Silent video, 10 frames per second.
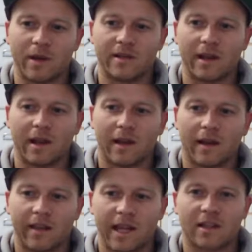people is,
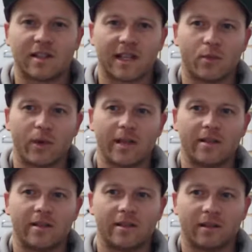at the end of
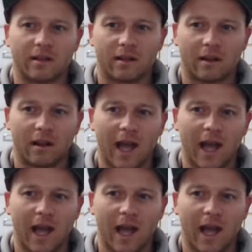6 weeks,